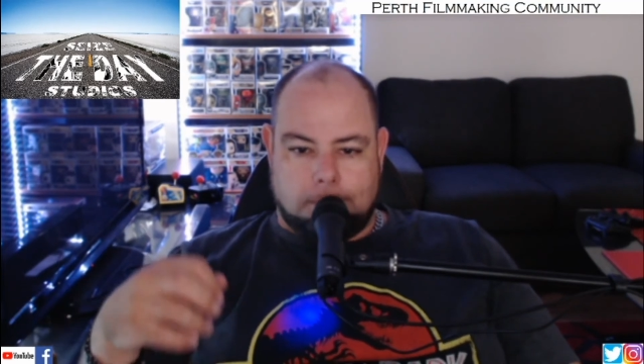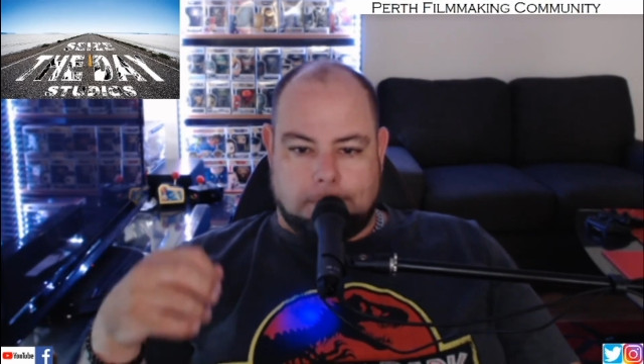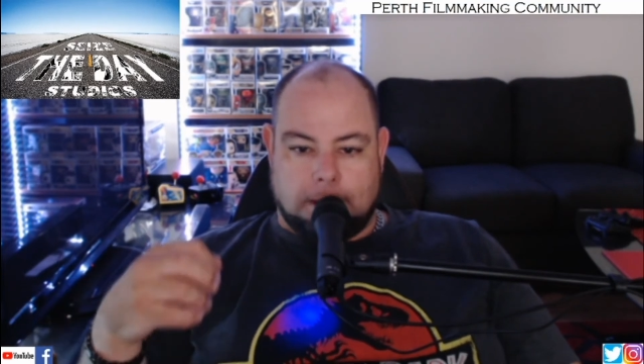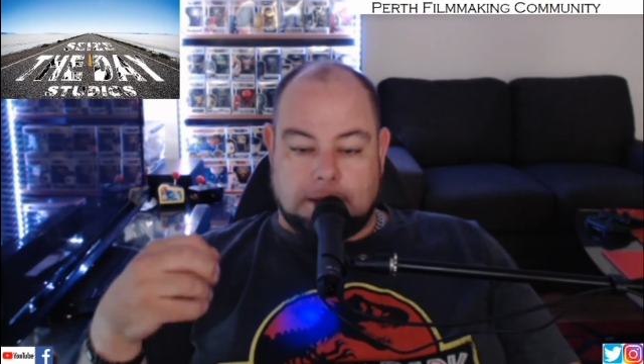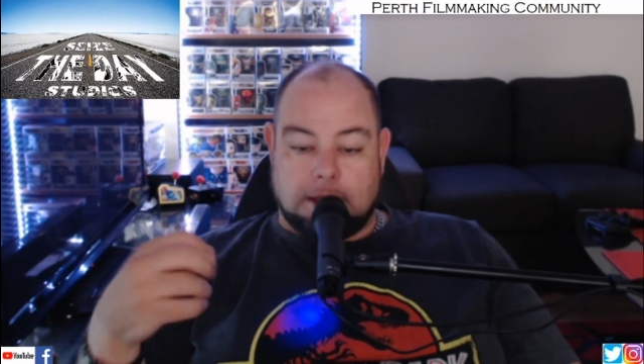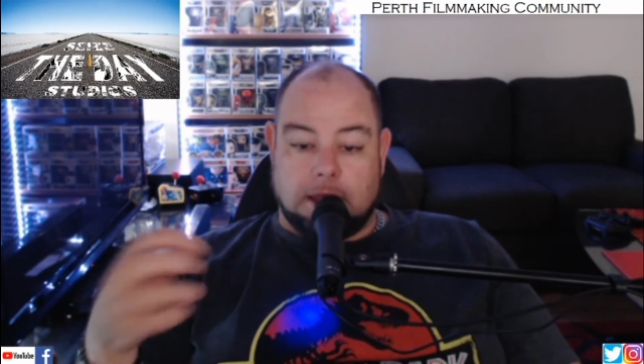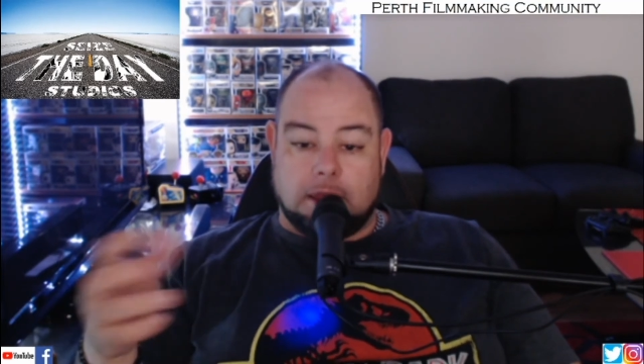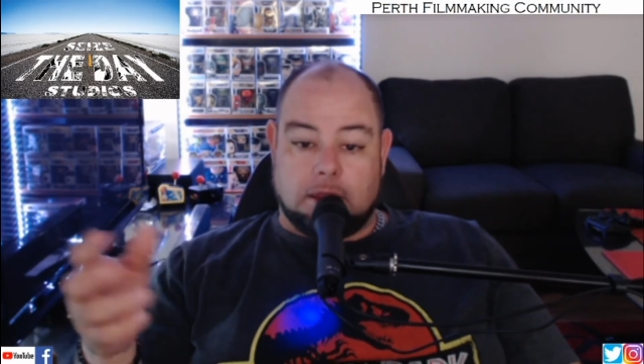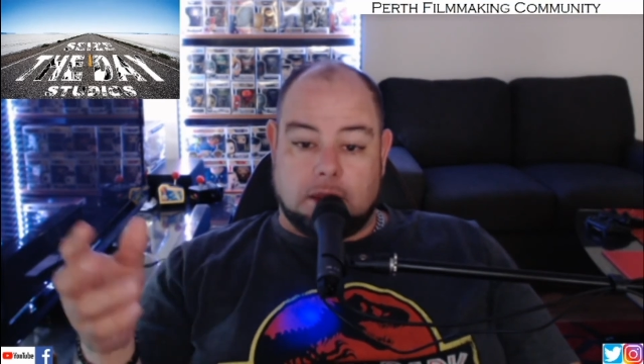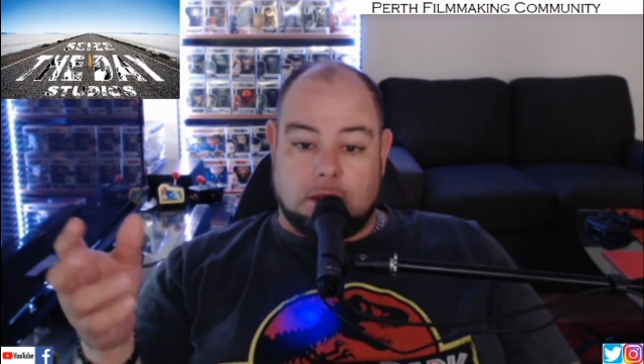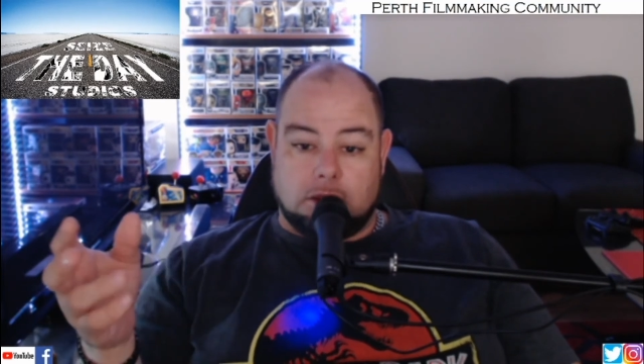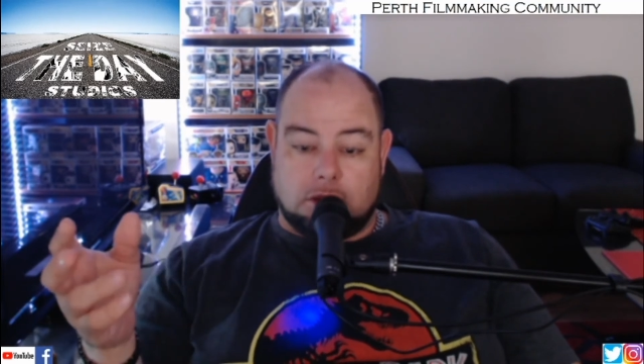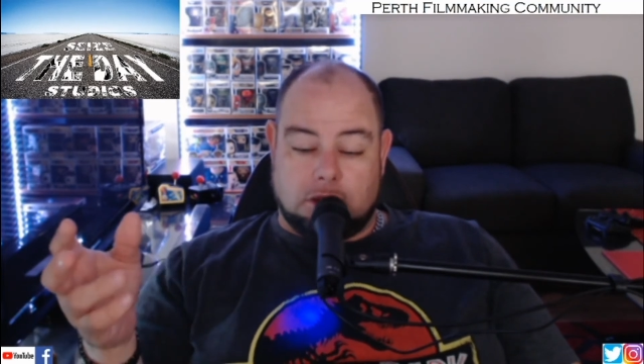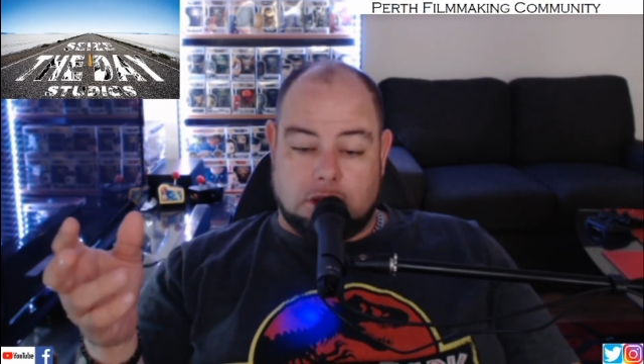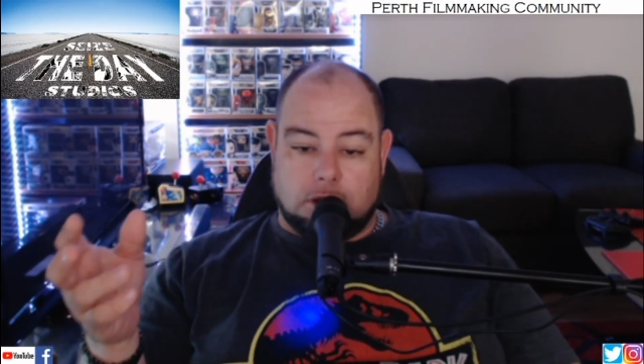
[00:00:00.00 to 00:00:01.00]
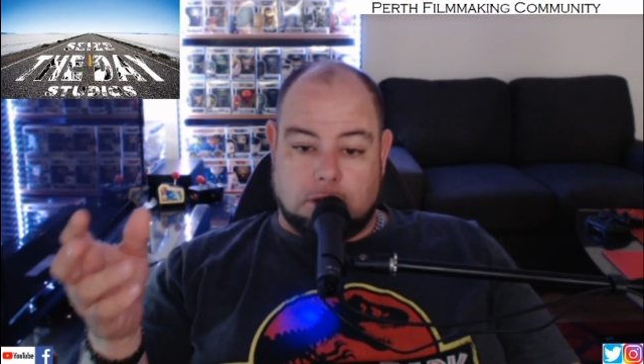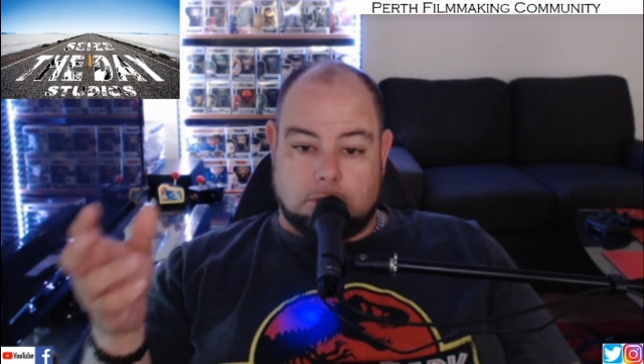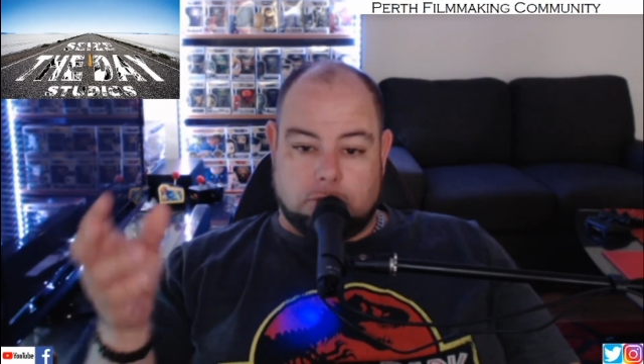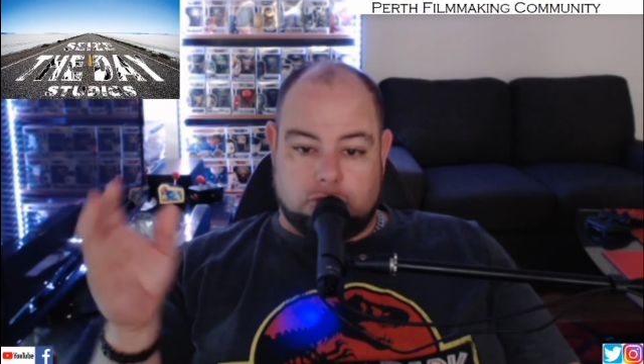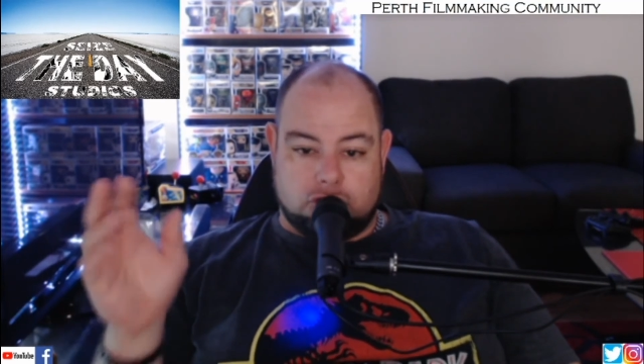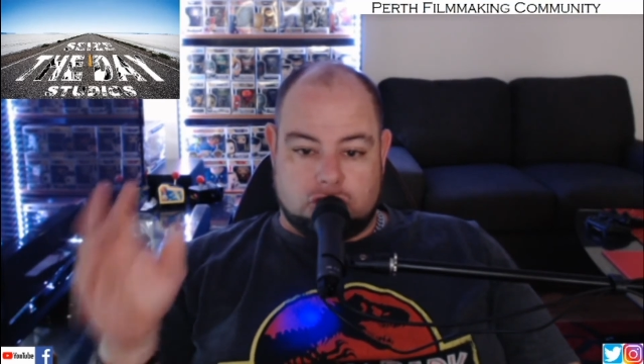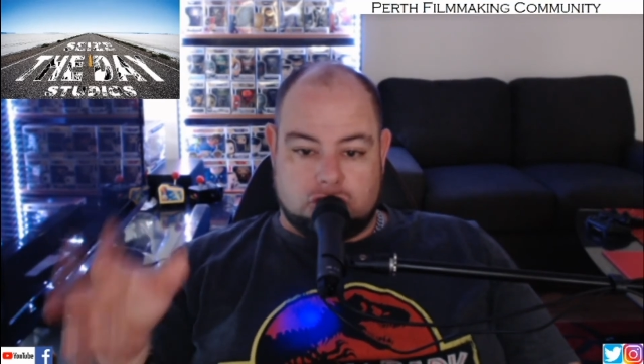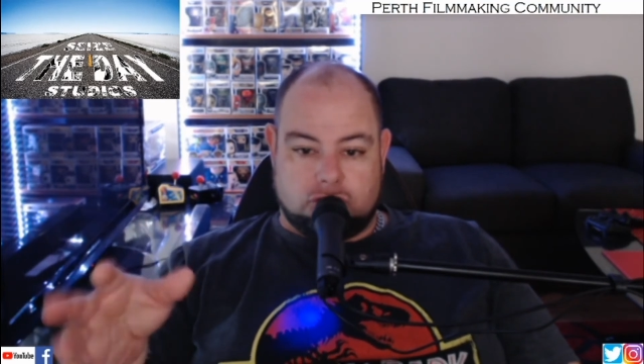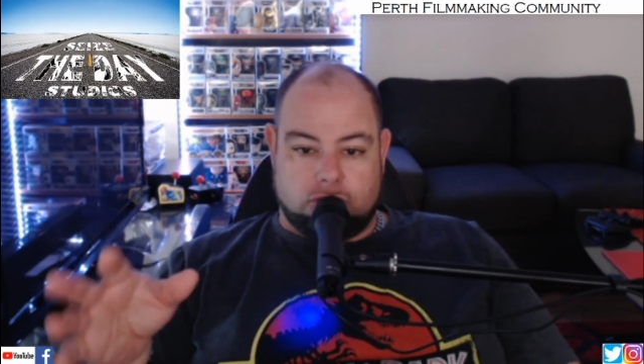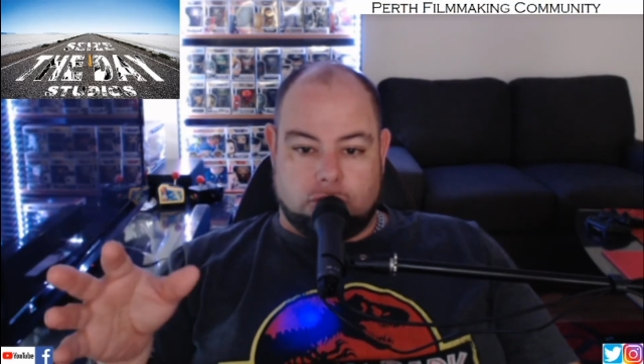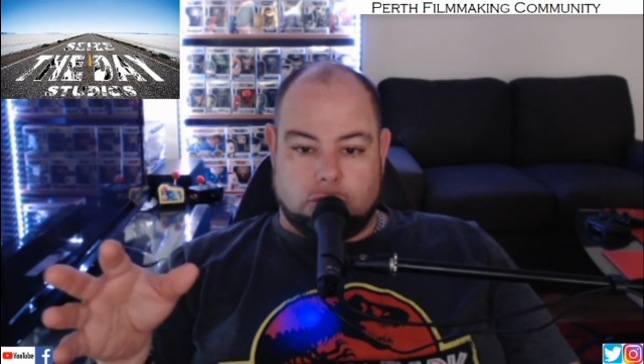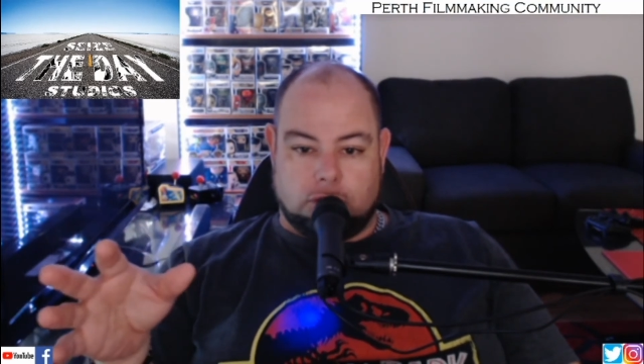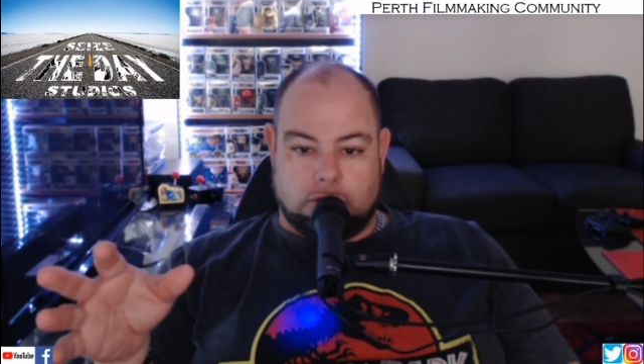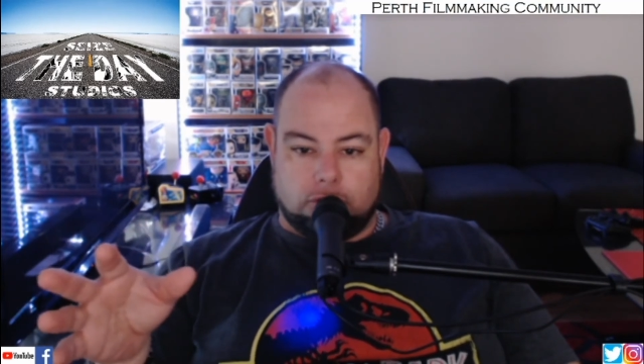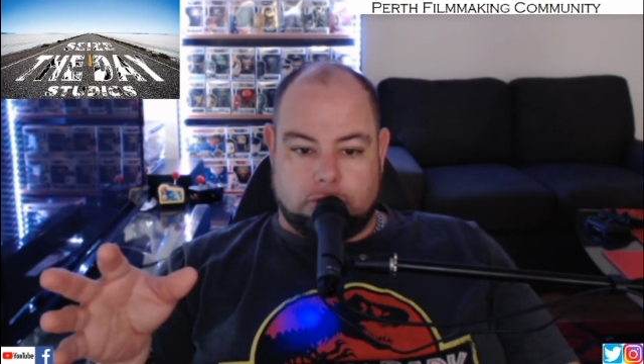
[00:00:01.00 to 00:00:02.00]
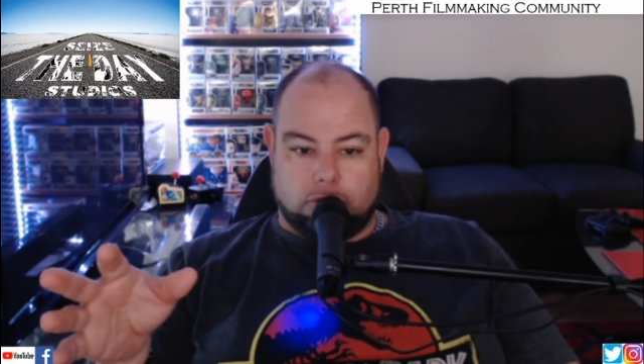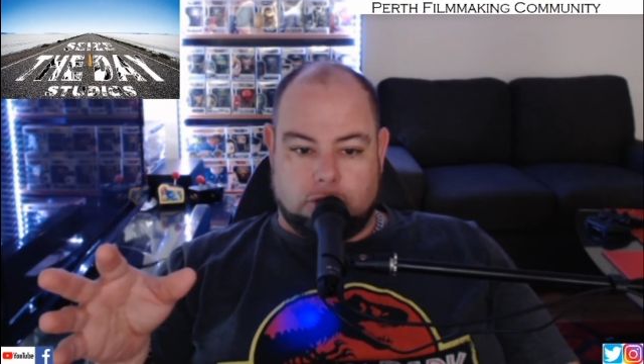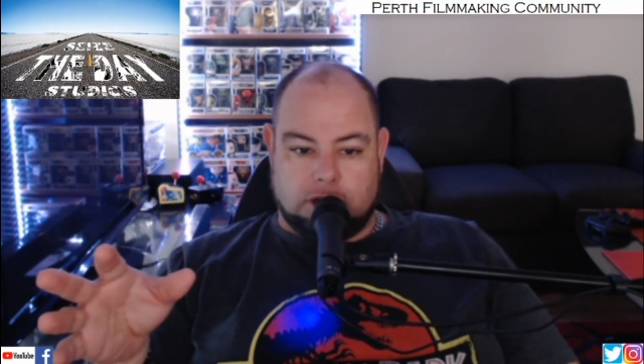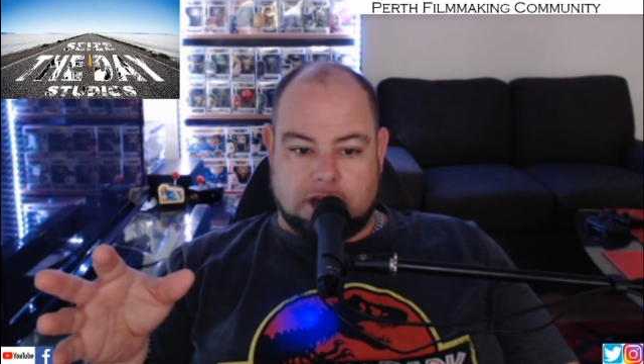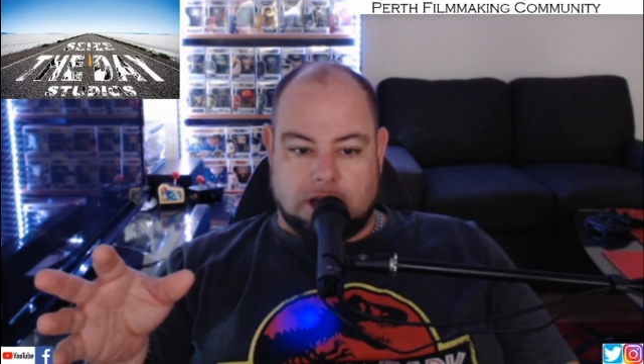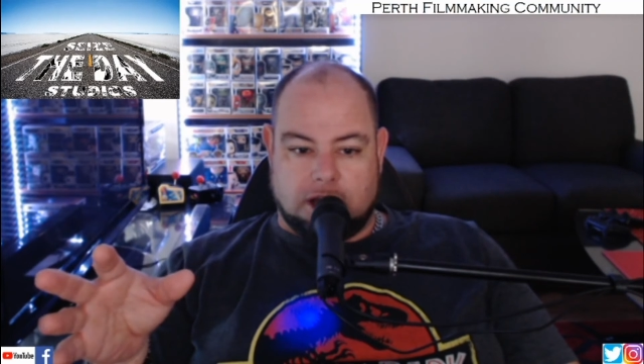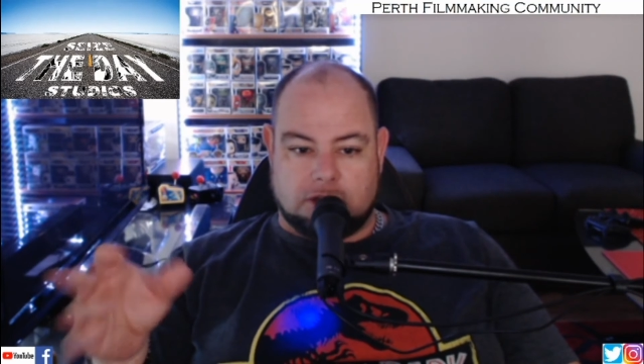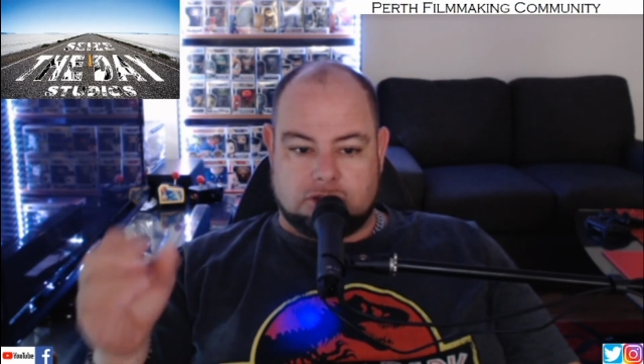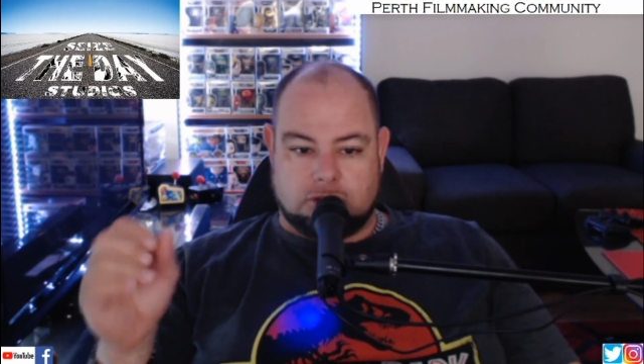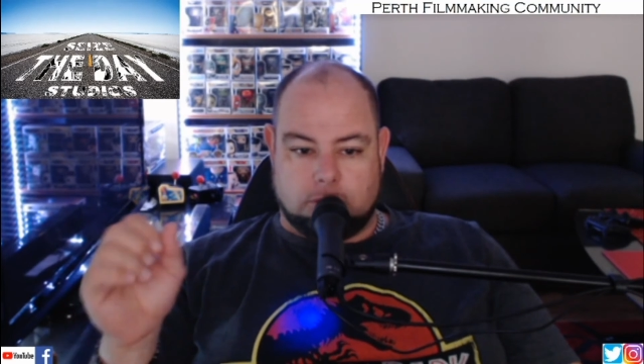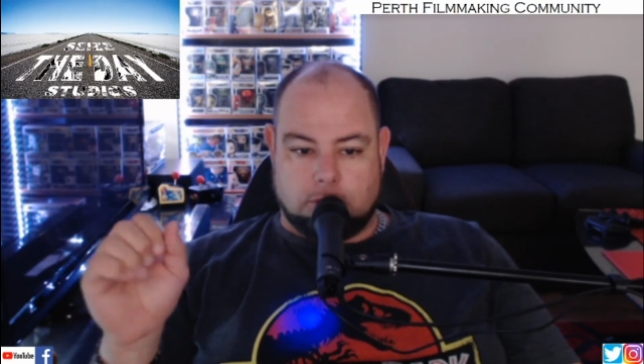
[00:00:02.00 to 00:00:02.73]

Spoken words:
But yeah, we've just fully cast.